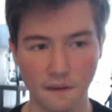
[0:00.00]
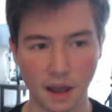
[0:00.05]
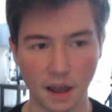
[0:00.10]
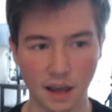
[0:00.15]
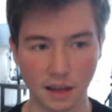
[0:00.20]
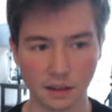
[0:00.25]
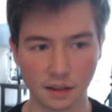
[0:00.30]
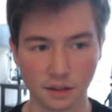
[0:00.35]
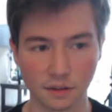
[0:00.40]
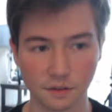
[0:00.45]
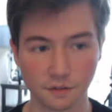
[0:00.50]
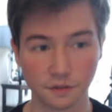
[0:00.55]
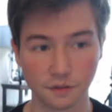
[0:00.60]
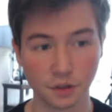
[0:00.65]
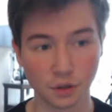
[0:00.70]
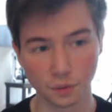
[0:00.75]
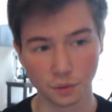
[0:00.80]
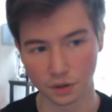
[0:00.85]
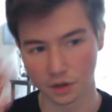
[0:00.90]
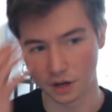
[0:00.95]
had
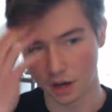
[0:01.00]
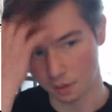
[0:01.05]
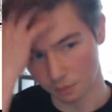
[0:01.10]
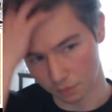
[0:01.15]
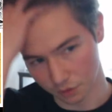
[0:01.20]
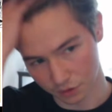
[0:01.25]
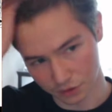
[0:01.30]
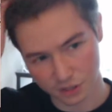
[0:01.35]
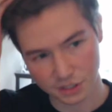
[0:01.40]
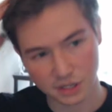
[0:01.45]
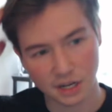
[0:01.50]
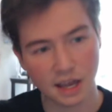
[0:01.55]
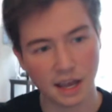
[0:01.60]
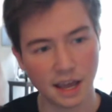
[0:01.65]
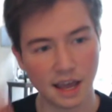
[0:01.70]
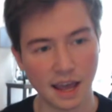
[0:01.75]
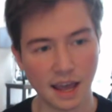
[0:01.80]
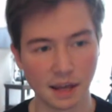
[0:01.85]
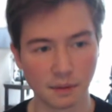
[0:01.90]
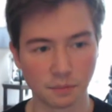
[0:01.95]
fewer numbers
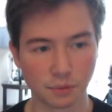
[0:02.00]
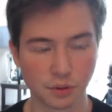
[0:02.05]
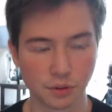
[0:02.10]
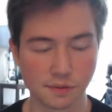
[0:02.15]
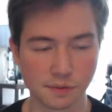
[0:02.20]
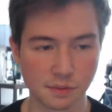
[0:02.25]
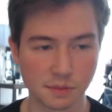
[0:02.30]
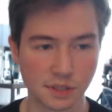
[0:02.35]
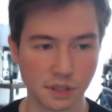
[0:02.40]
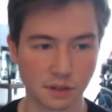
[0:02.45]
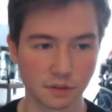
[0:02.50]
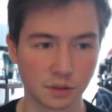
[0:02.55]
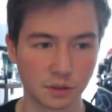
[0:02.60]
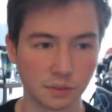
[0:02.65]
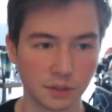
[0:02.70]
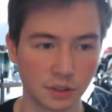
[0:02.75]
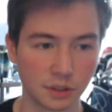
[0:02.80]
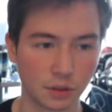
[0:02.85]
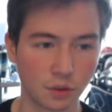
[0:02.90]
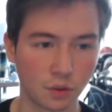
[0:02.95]
and proves himself to
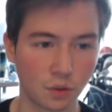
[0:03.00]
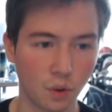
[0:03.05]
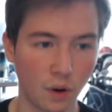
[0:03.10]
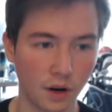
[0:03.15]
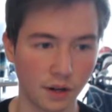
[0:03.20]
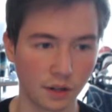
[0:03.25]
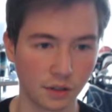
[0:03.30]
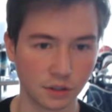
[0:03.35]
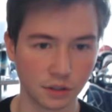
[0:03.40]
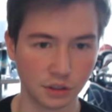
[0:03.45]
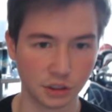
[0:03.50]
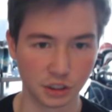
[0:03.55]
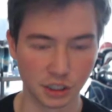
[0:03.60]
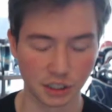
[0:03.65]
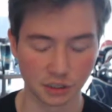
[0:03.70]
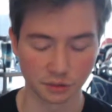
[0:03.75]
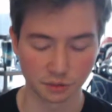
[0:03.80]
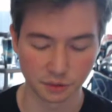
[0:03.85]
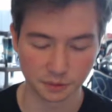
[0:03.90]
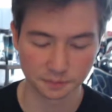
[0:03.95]
be quite a good
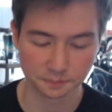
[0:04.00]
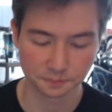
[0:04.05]
general.